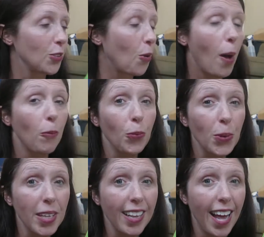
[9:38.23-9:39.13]
So I'm
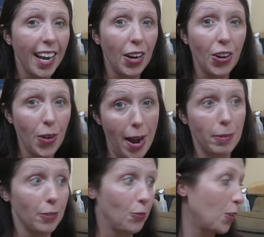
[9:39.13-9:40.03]
really glad I
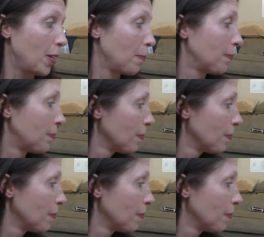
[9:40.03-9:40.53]
grabbed it for him.